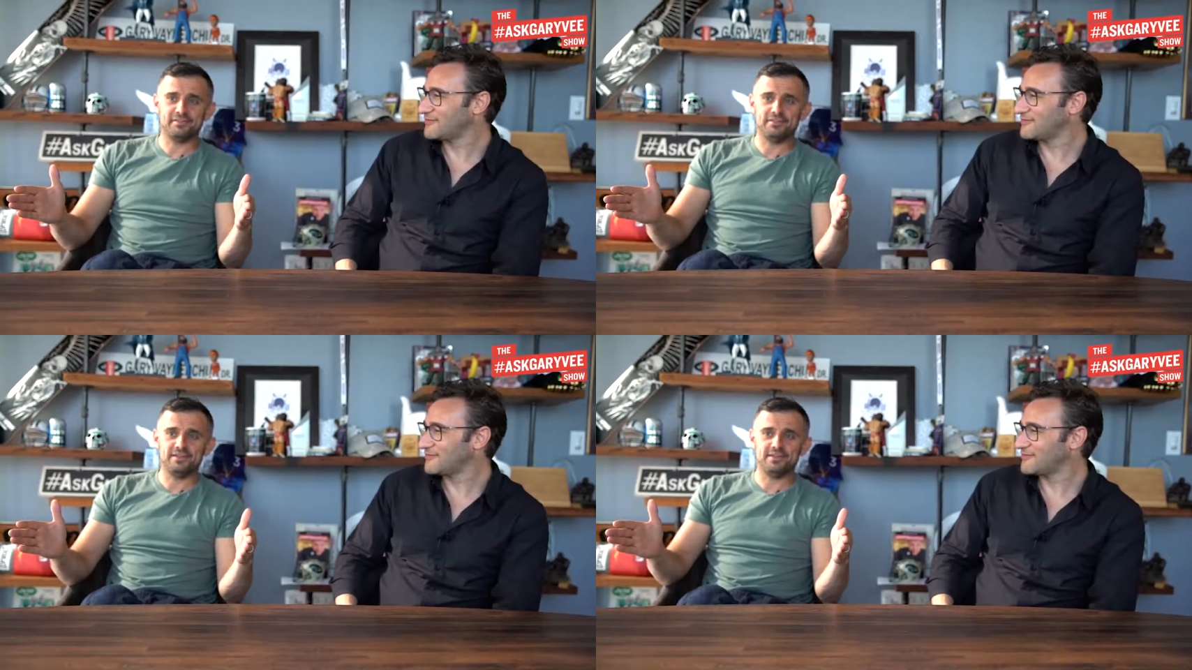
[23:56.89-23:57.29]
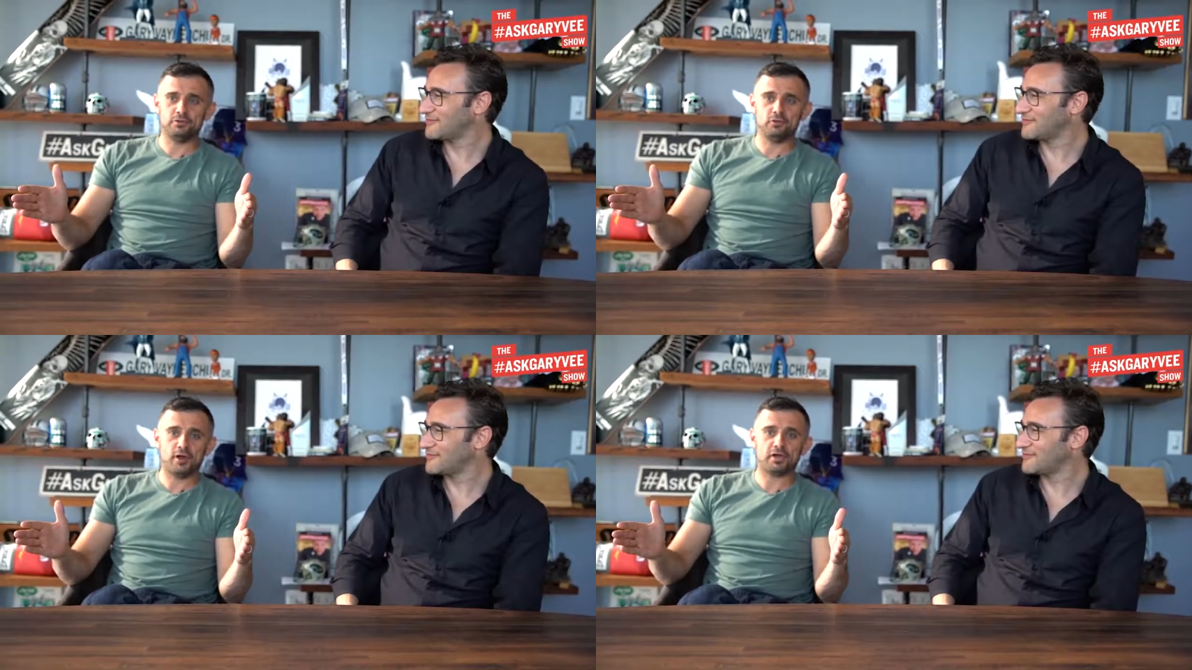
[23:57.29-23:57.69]
Speaker 1: The
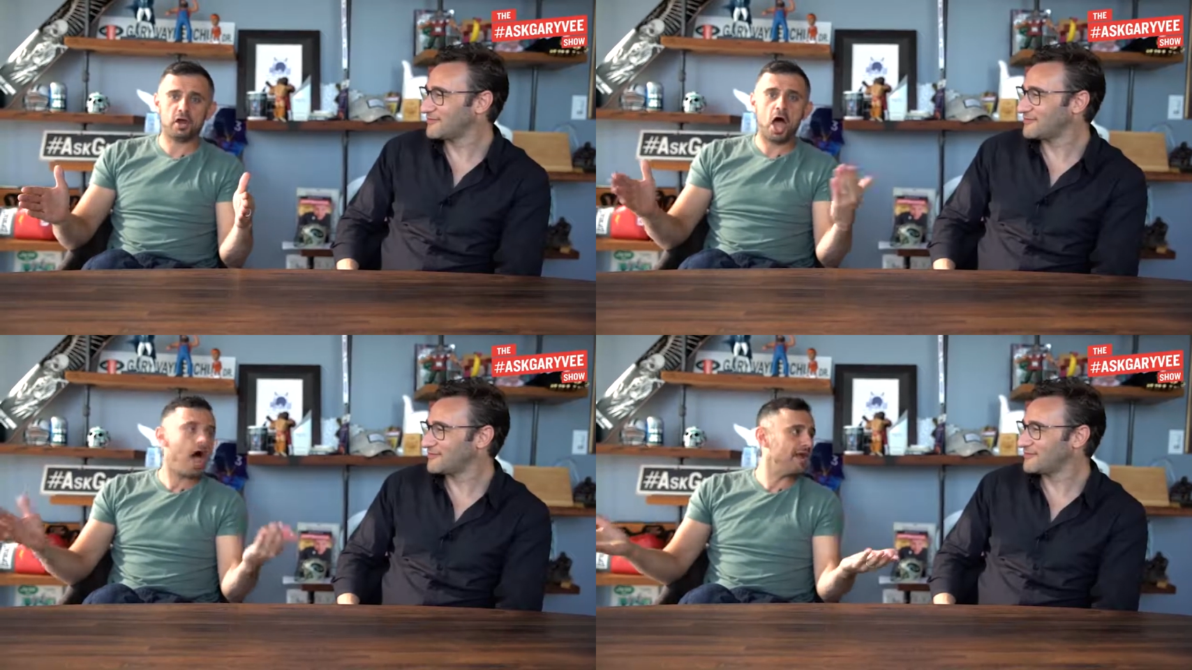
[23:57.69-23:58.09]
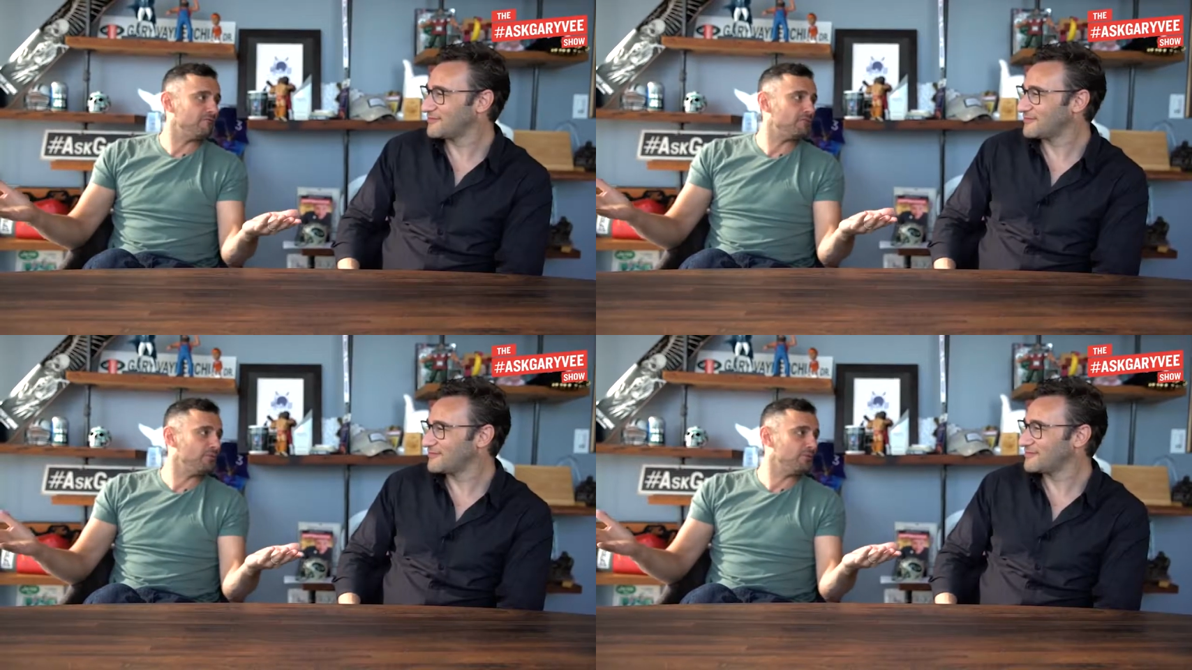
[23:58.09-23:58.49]
you're not gonna
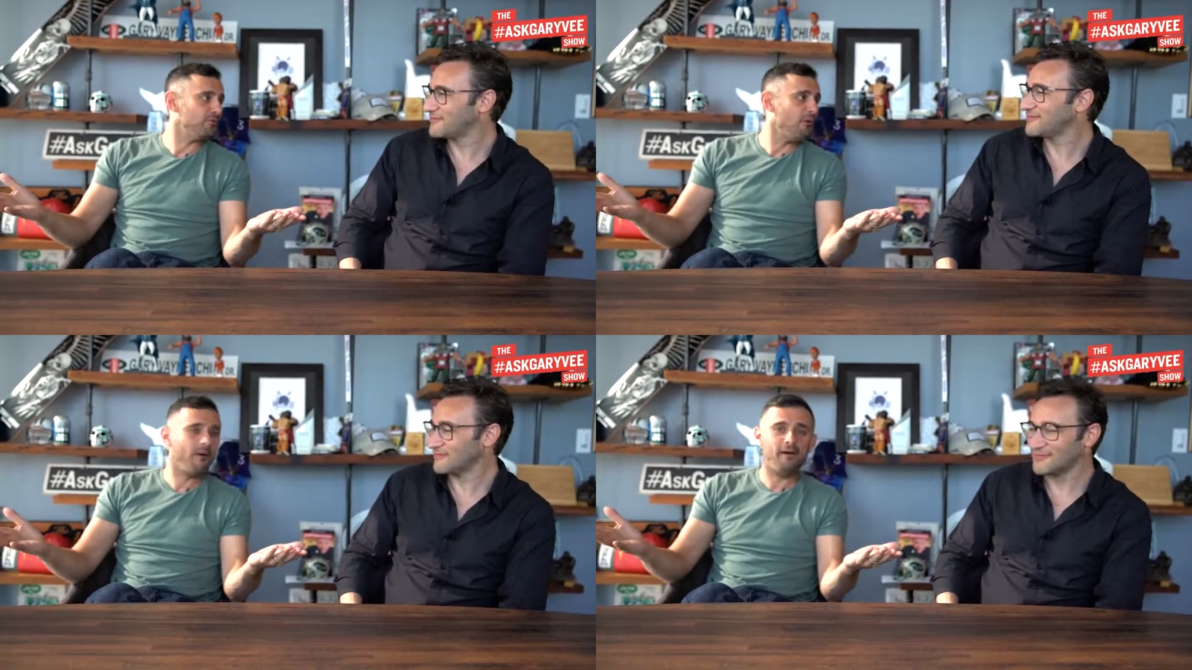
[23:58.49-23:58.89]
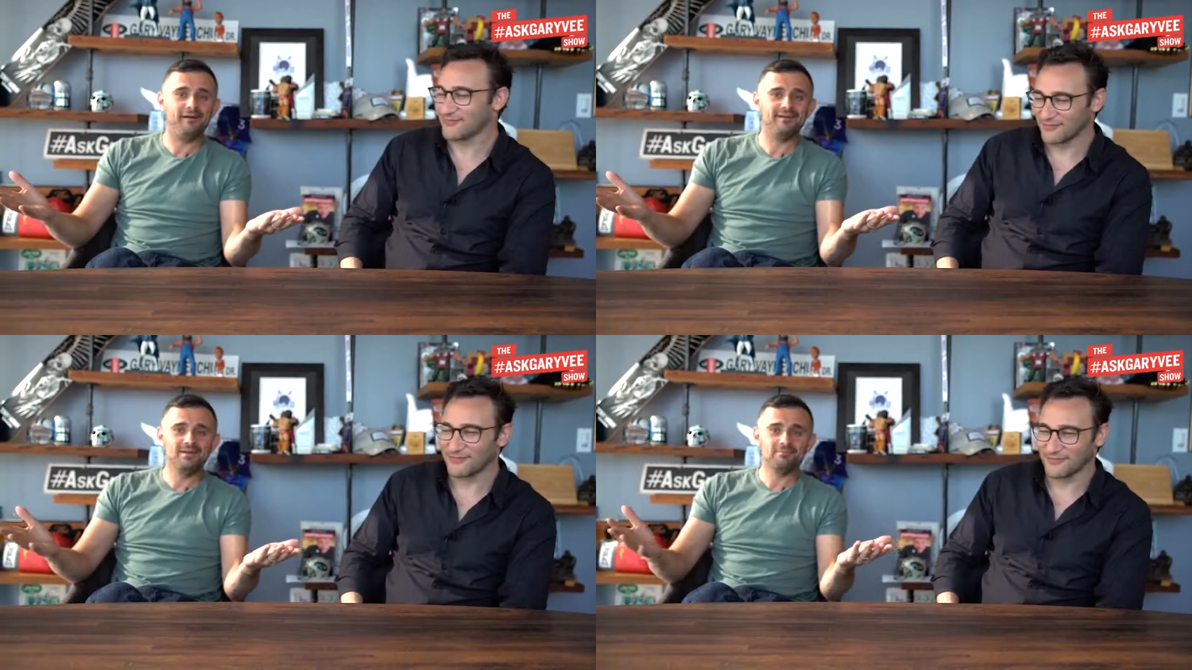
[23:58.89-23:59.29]
hide from who you
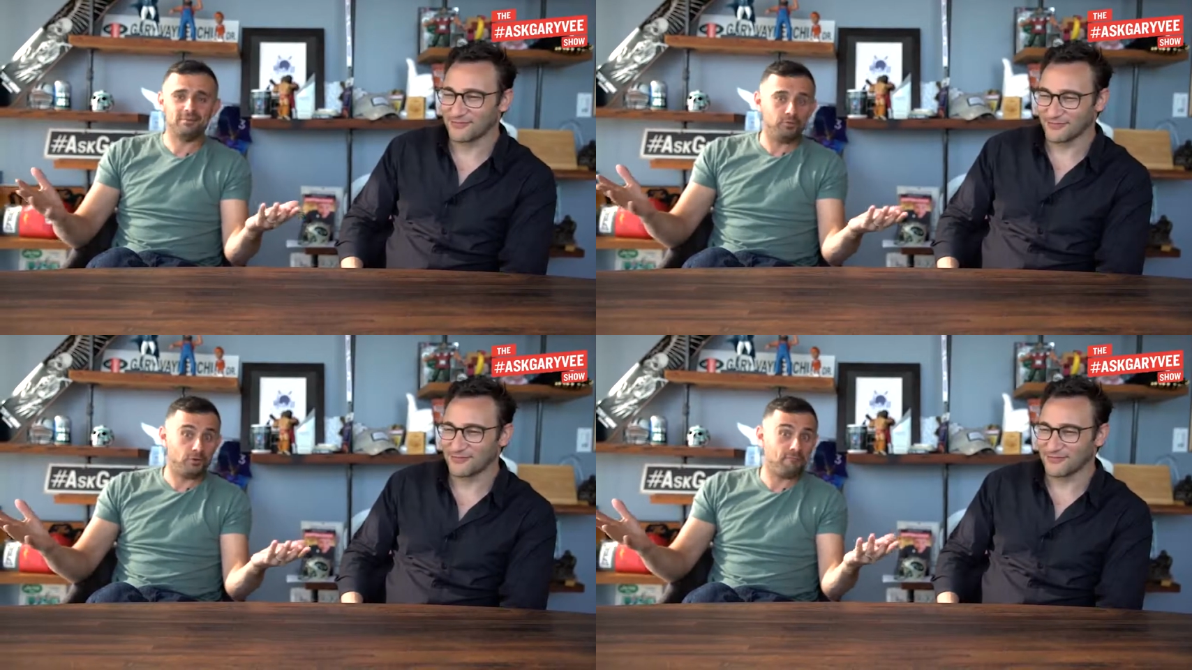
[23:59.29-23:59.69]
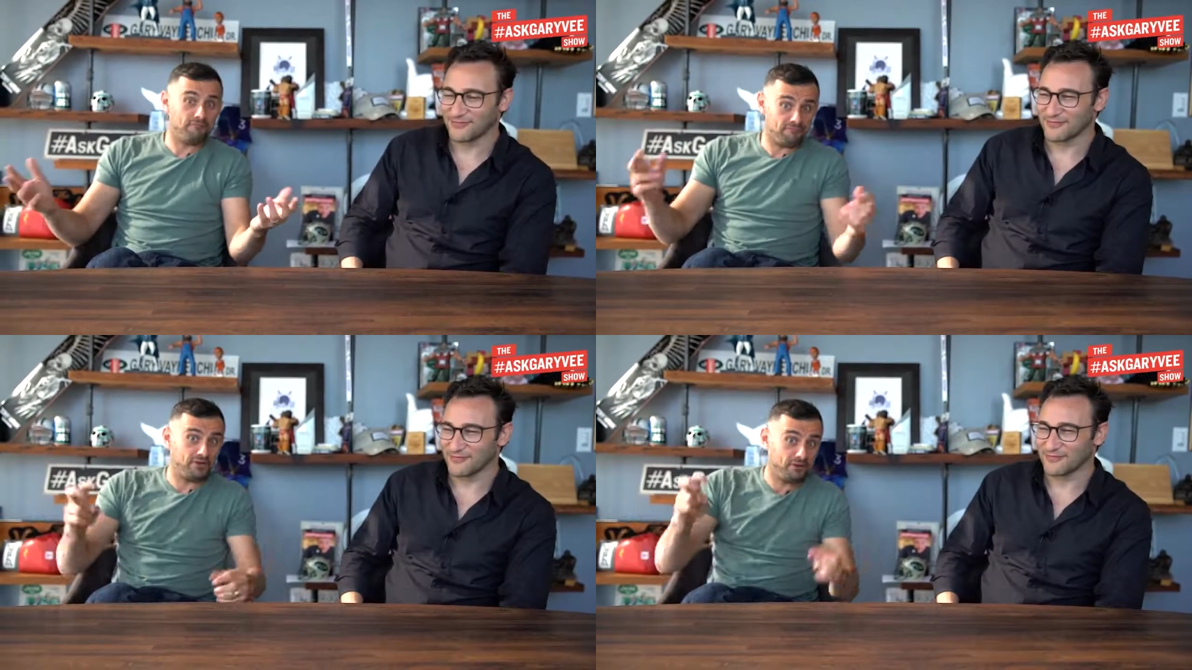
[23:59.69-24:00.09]
are. People are gonna
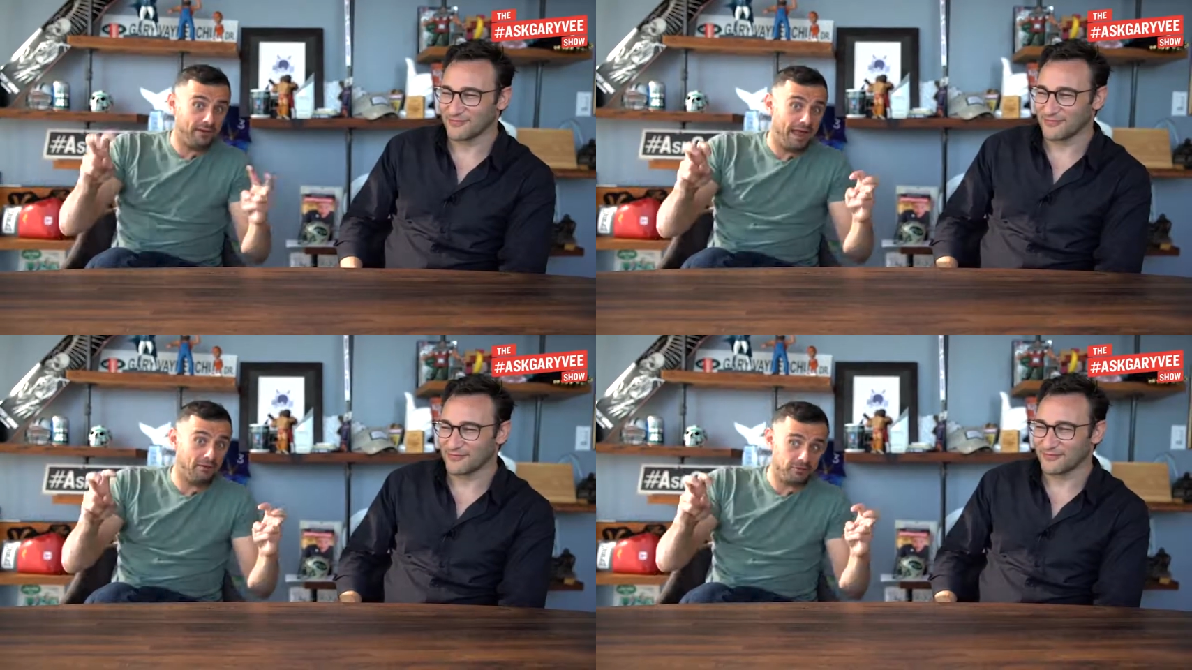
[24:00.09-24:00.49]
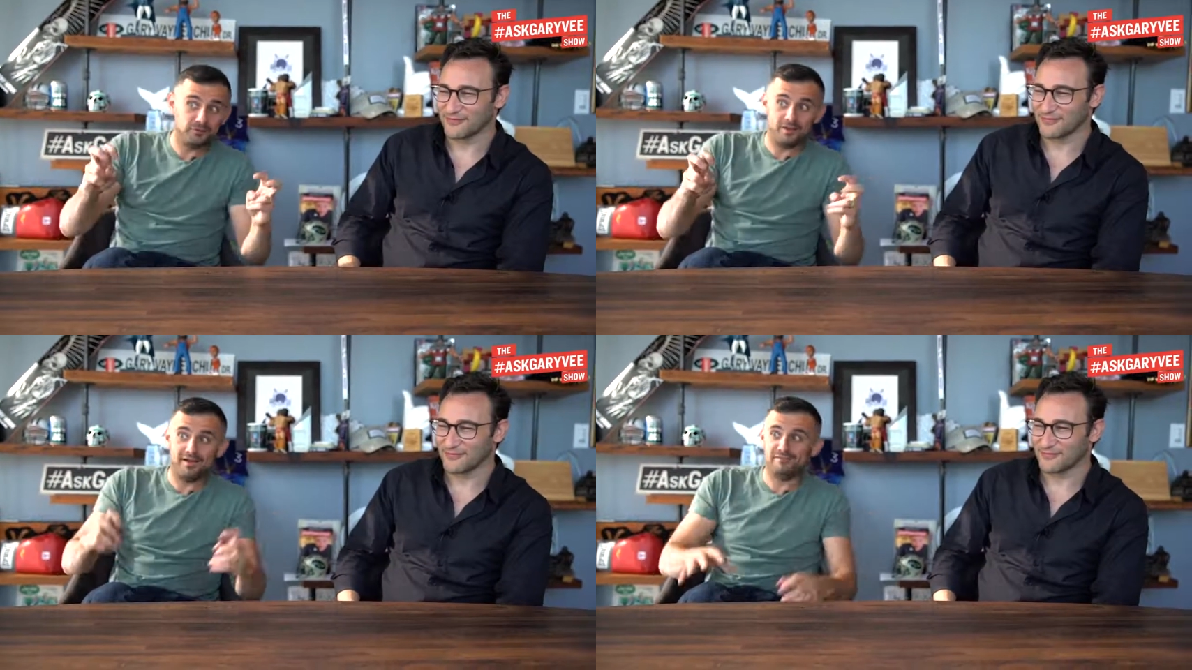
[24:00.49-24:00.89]
figure out
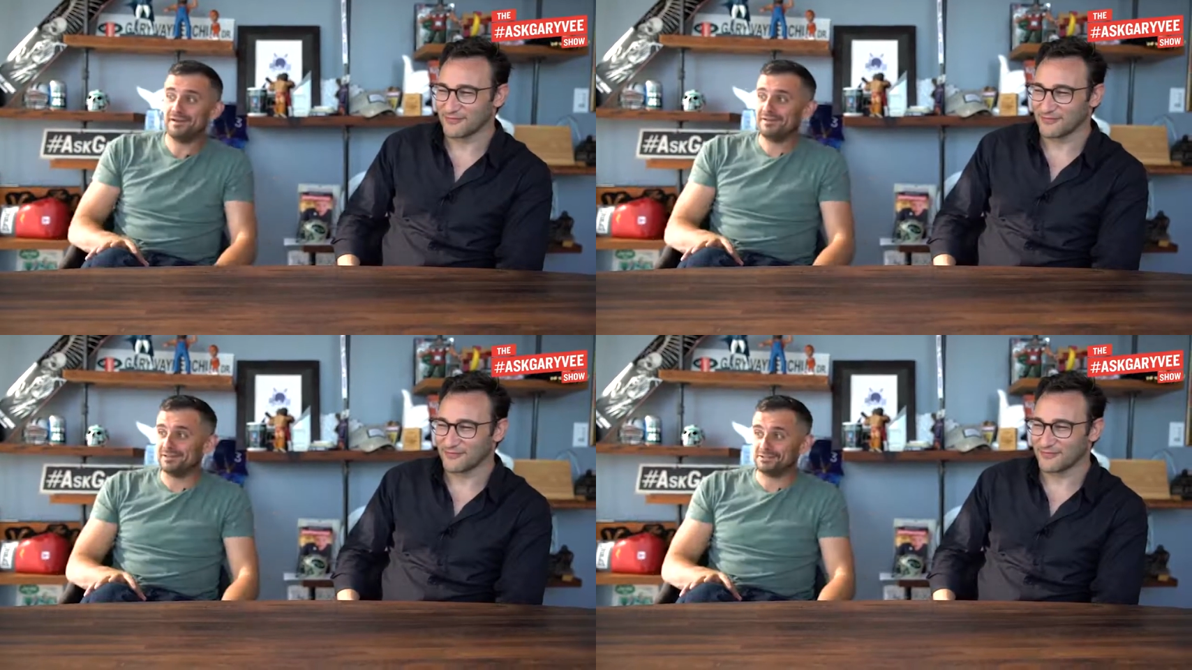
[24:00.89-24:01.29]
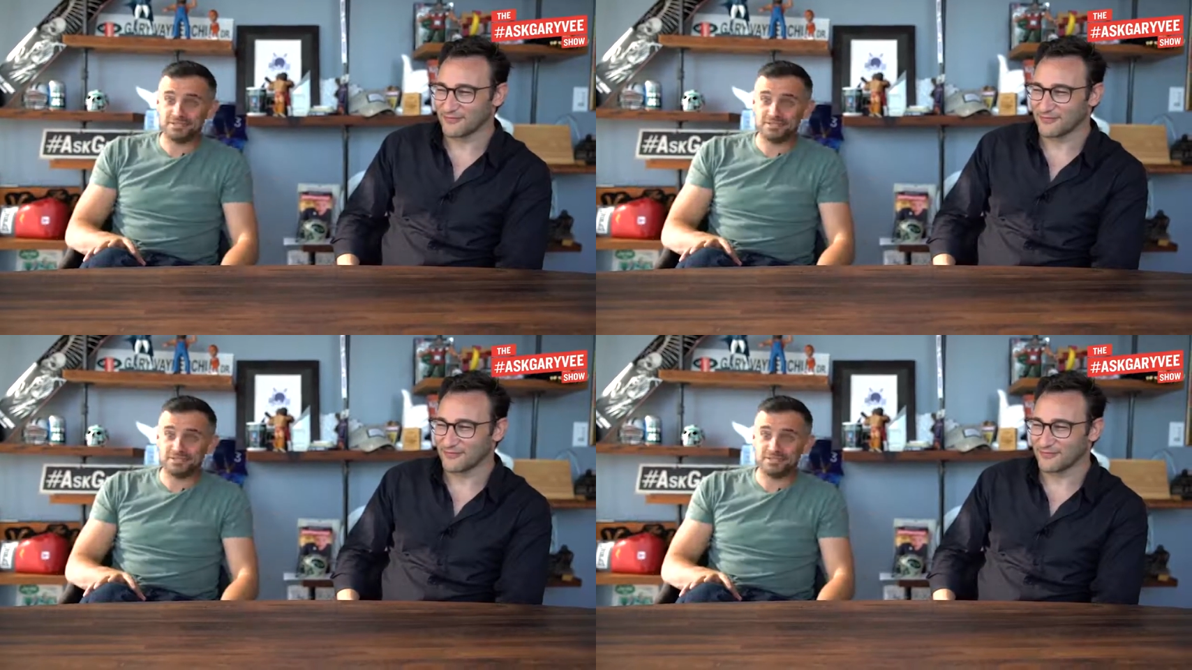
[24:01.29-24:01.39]
you have a